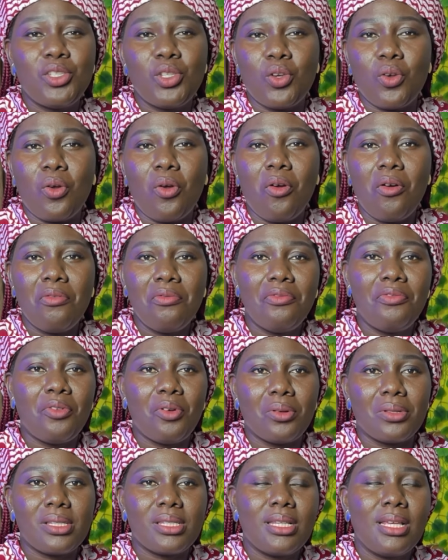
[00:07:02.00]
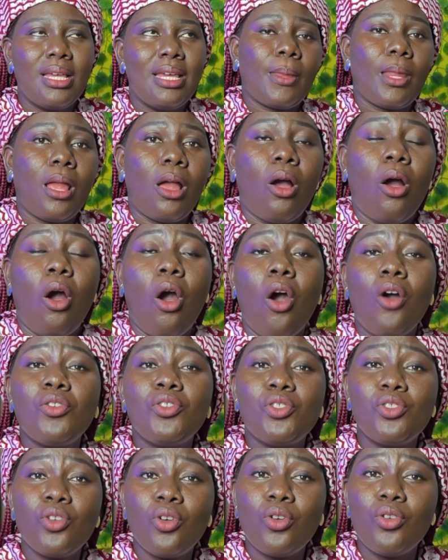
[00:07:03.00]
your comfort.
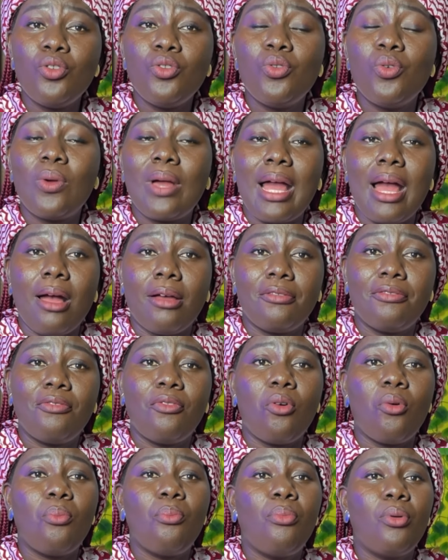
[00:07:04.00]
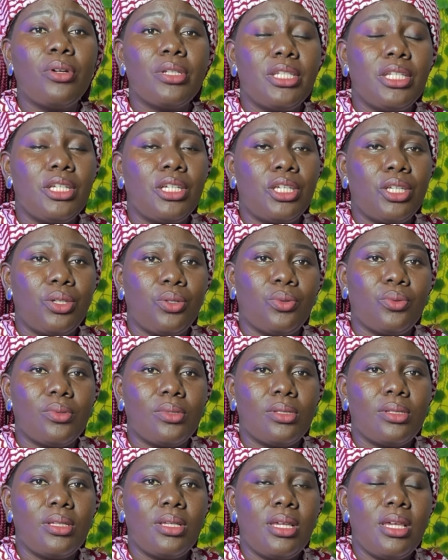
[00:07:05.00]
Also, look out for body
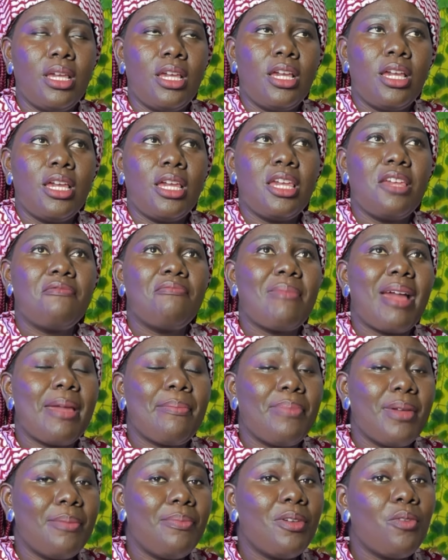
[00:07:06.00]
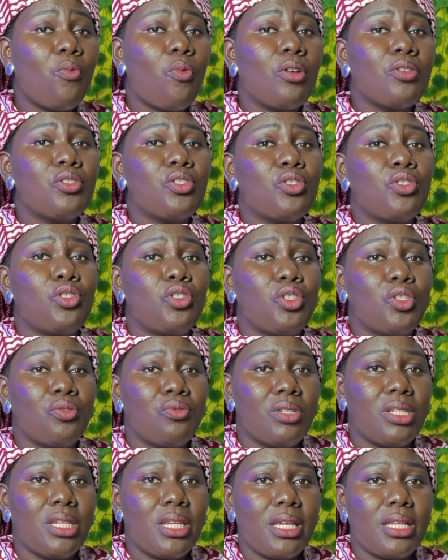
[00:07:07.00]
cues. If my baby wants to
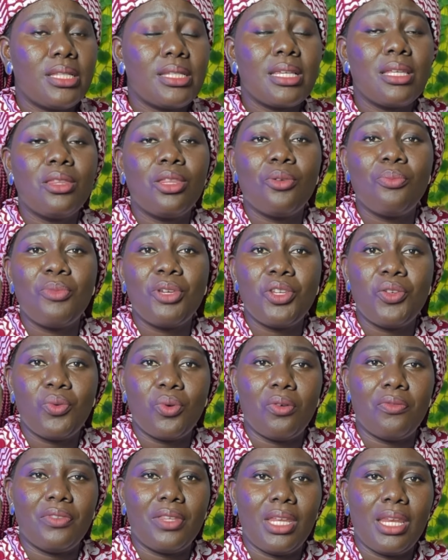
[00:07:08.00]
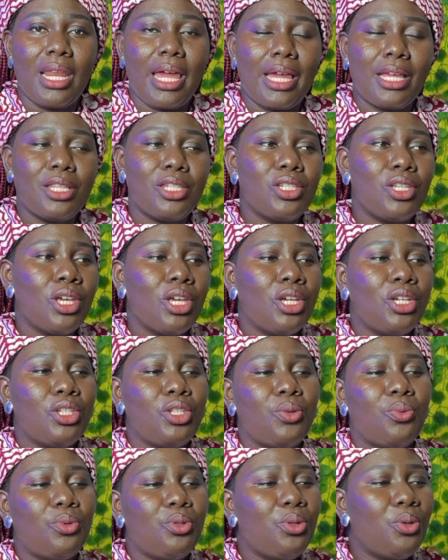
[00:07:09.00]
urinate in the middle of the night,
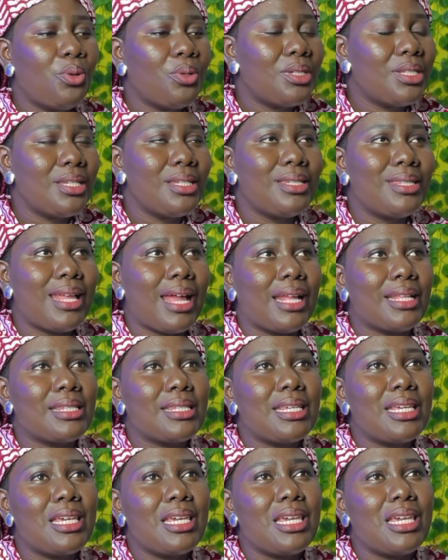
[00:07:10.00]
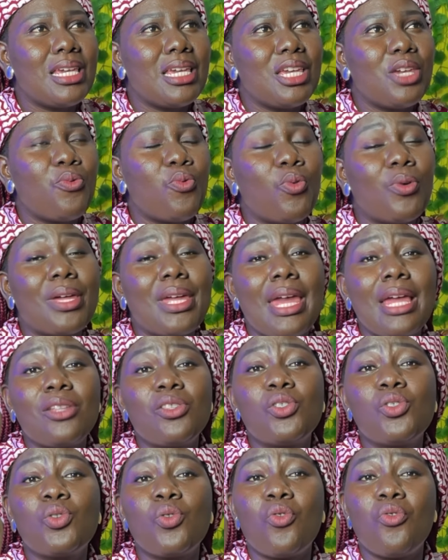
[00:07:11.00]
you will notice that he will get
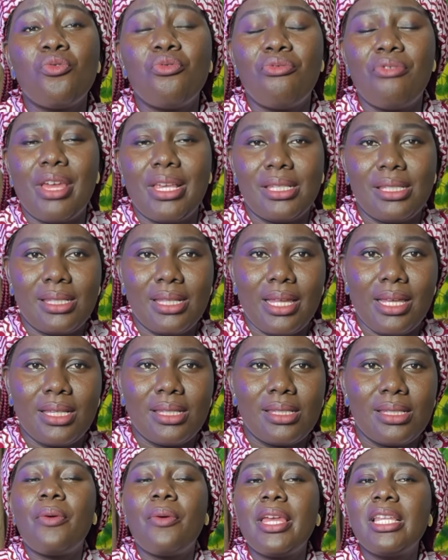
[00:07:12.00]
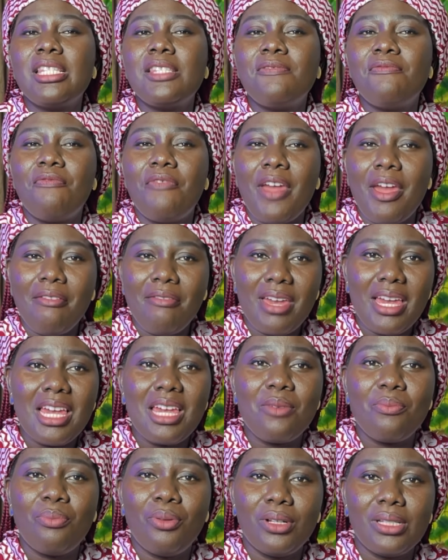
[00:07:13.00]
so restless. It's very
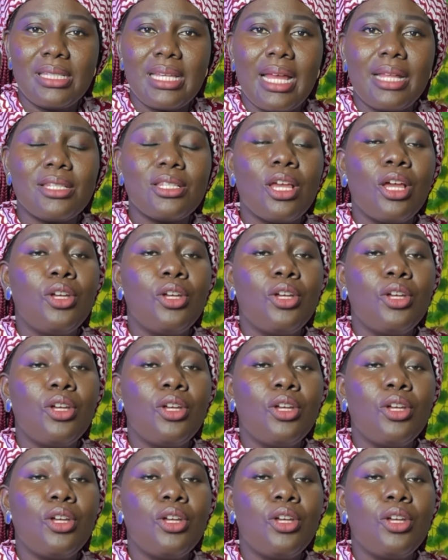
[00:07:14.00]
important